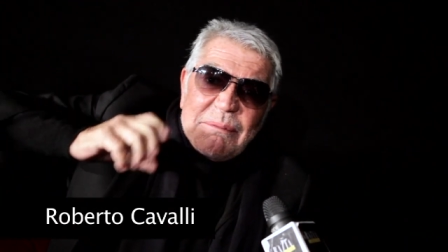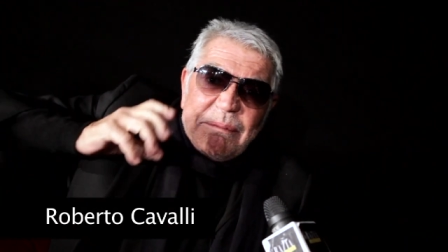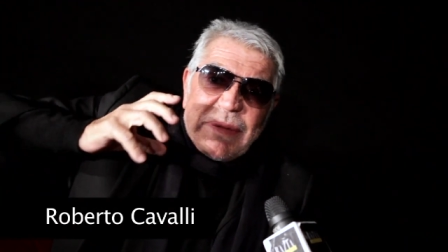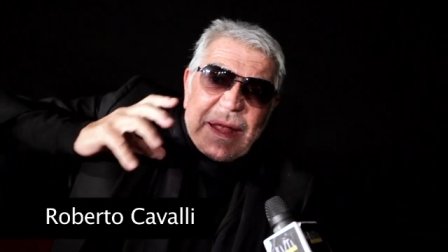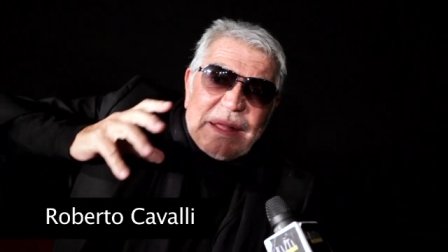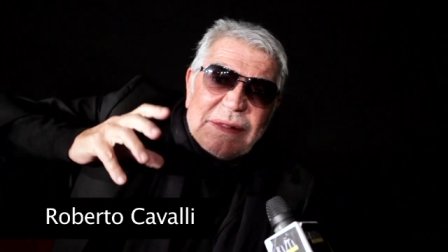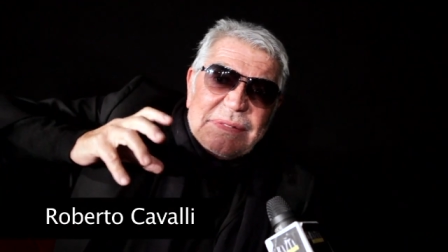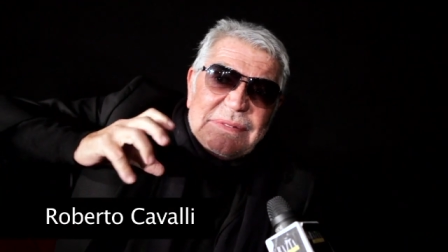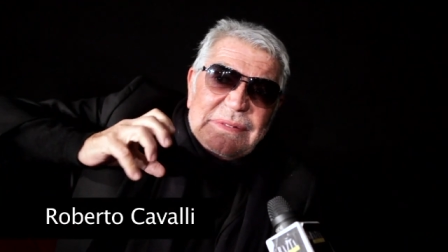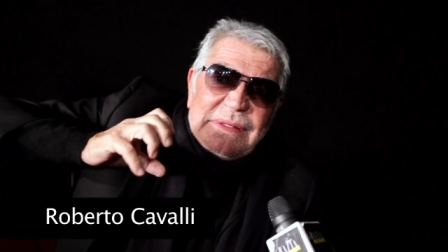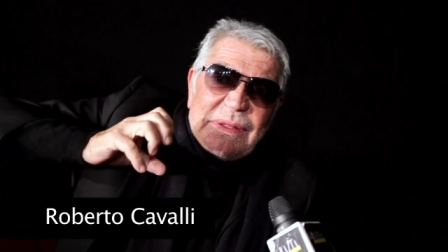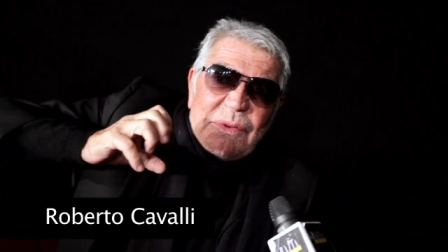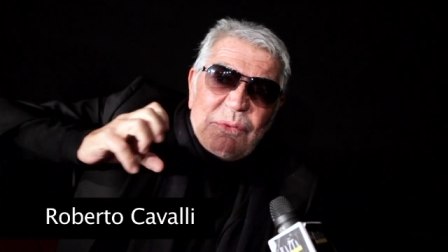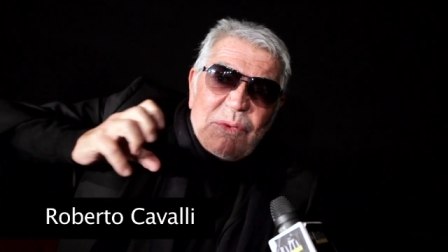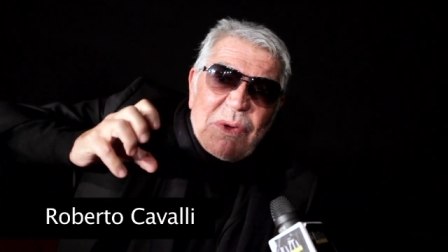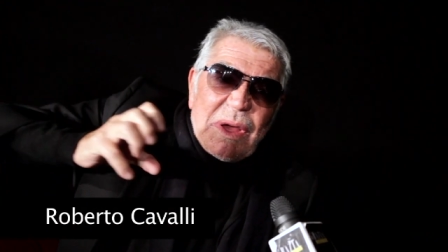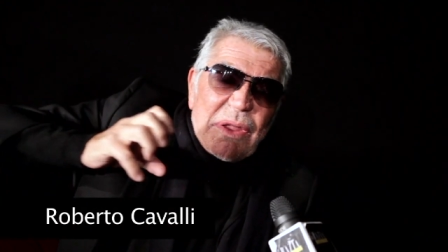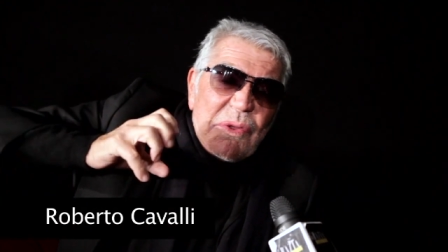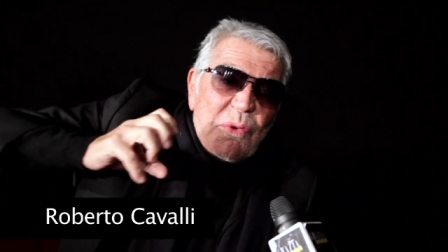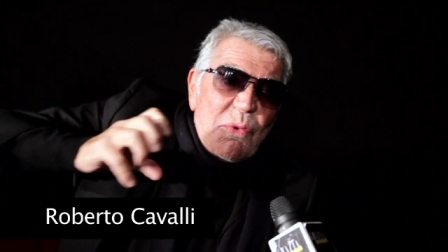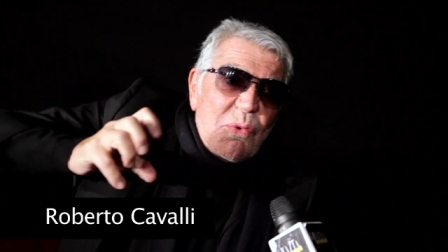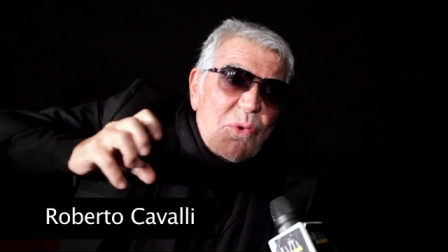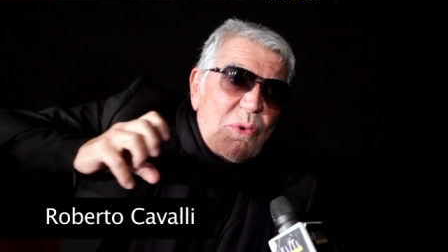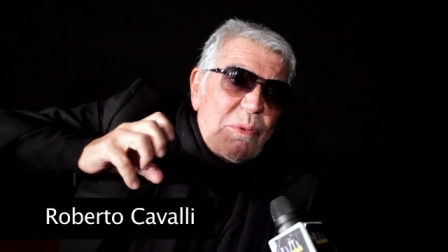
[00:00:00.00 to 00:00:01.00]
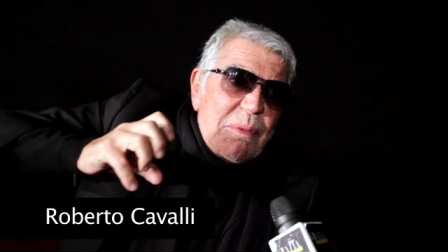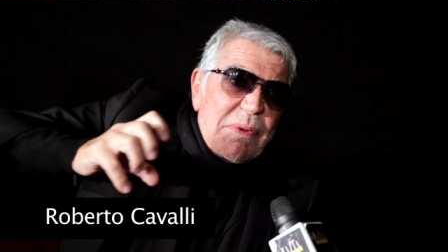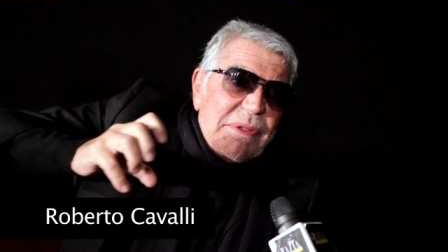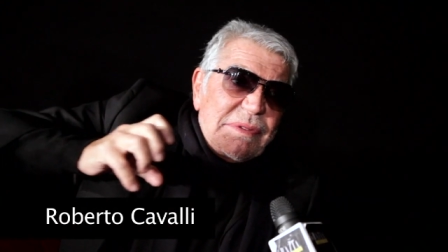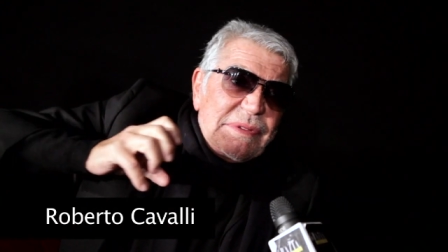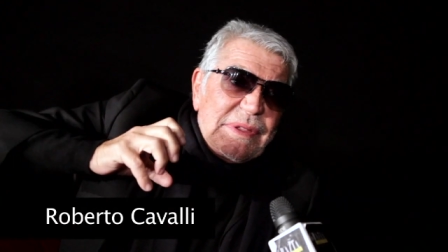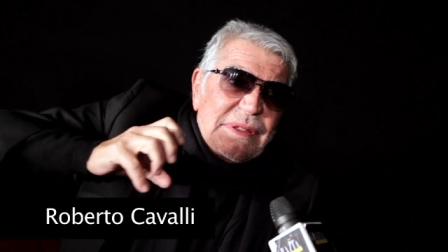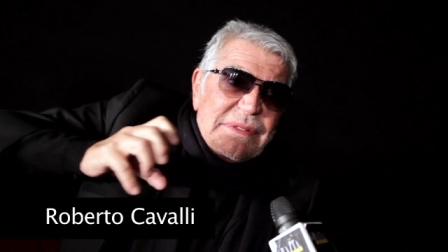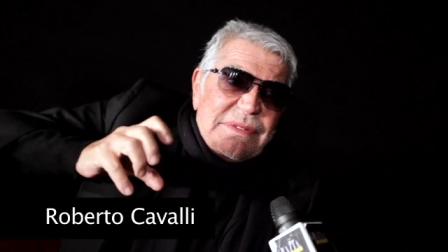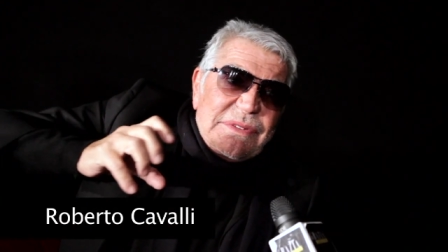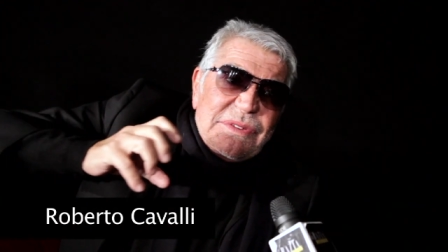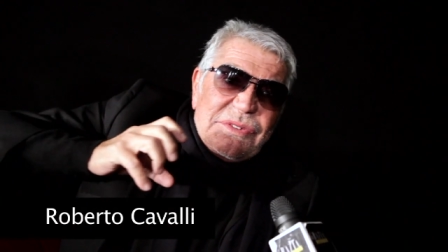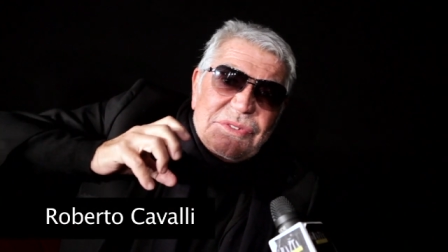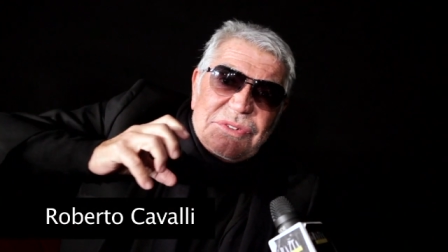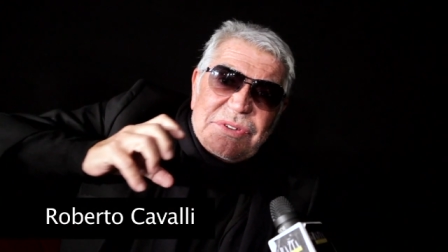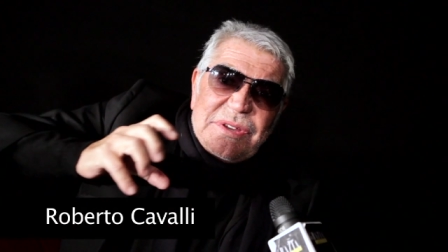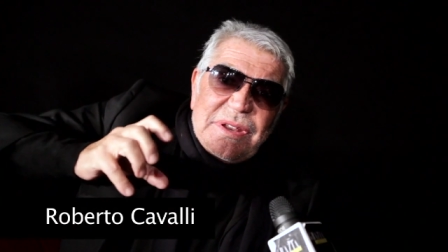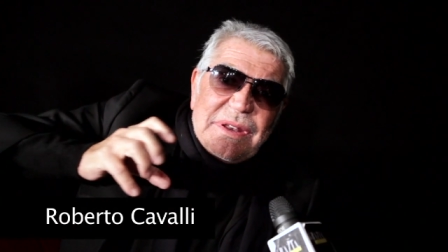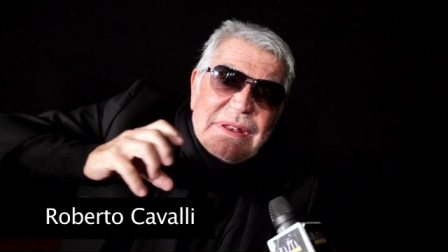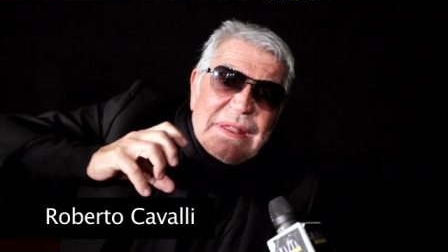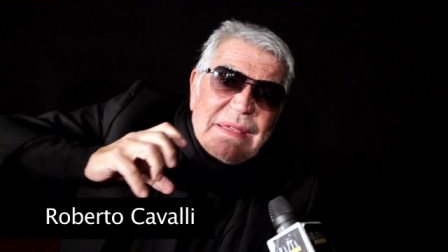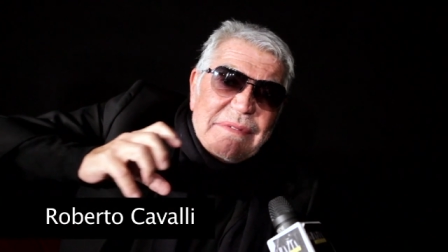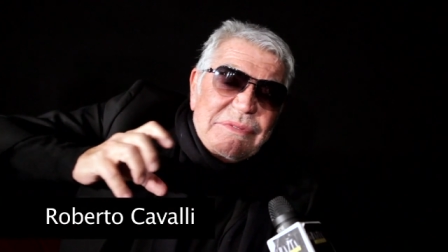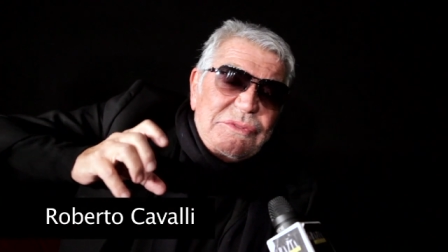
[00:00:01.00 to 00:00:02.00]
but one woman that
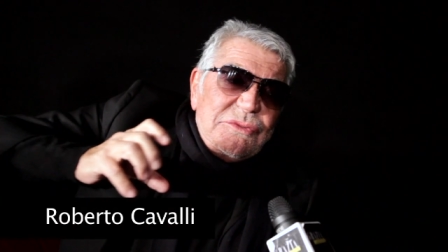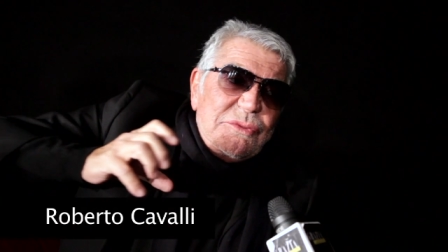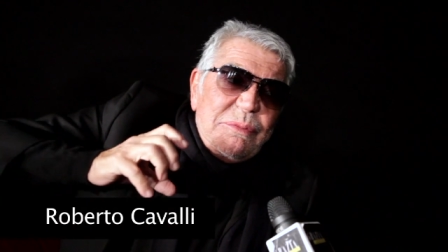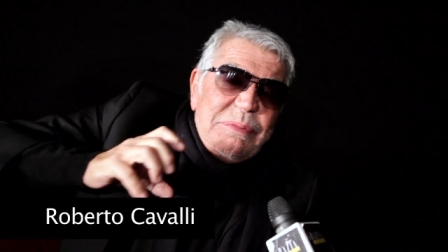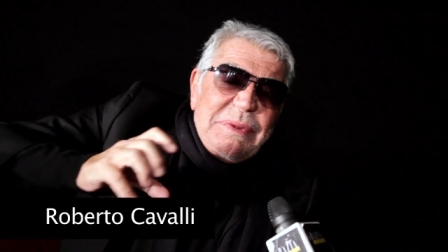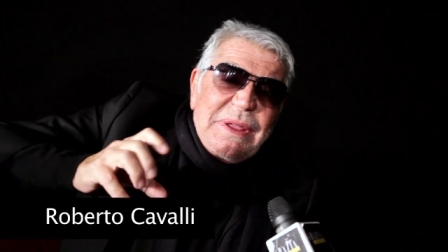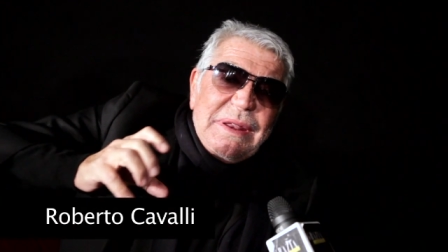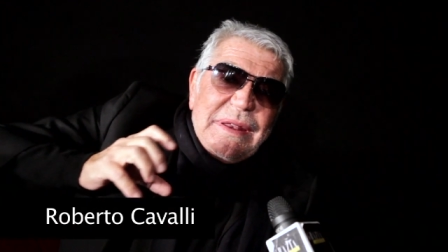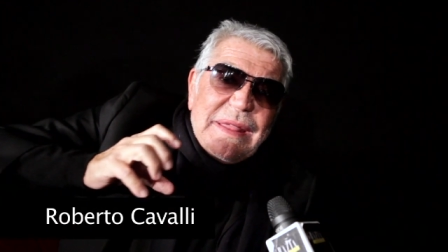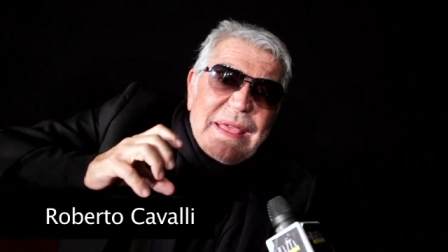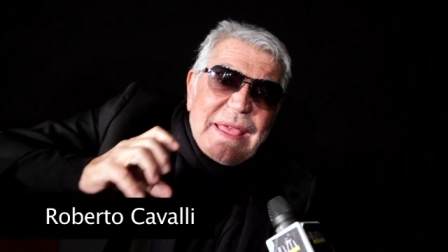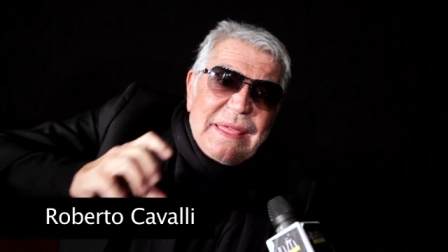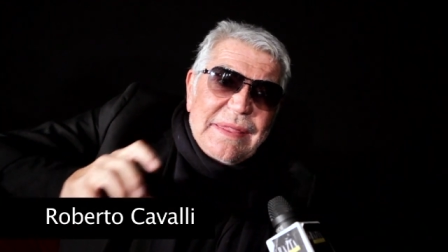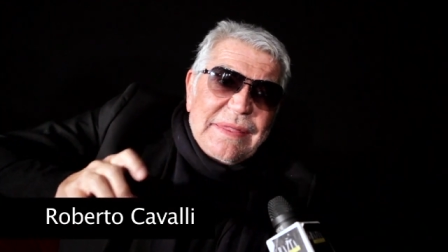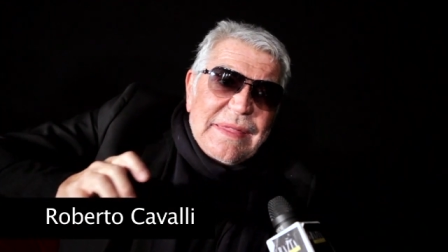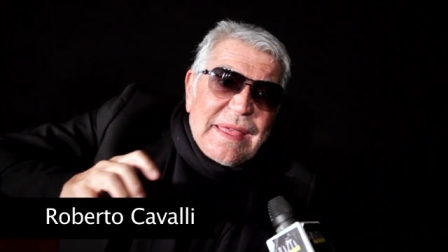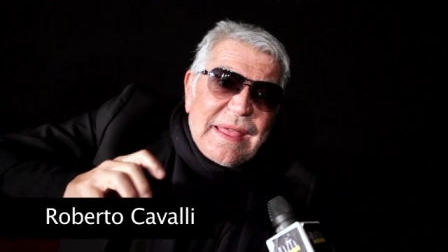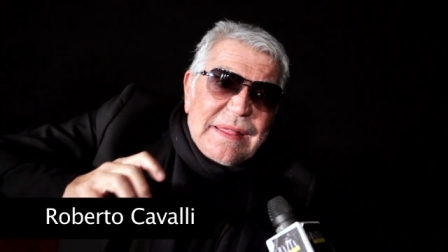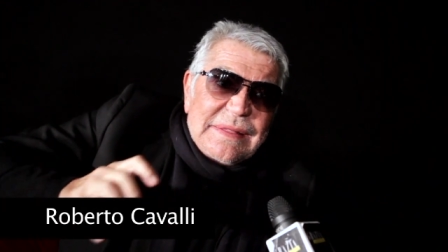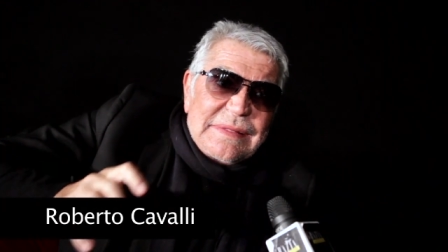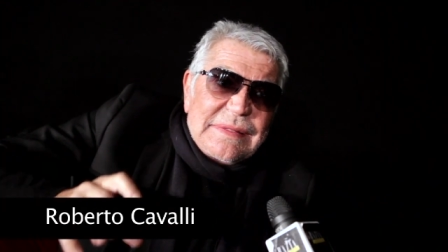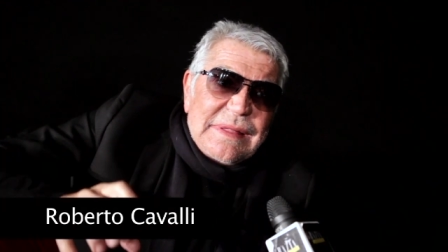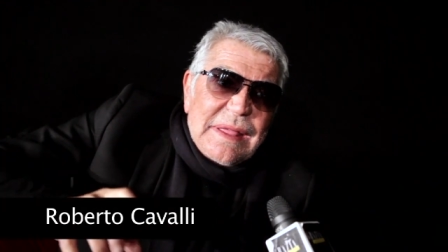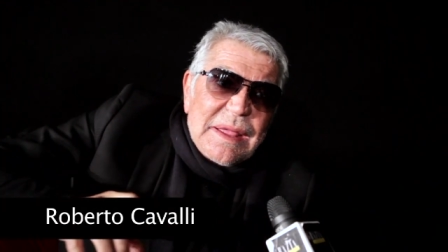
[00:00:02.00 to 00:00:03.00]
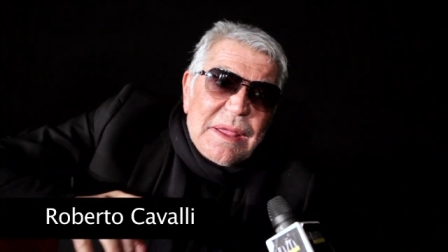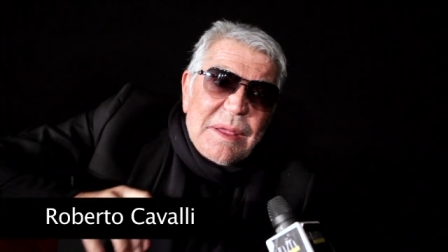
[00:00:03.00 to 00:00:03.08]
she loved to be like that,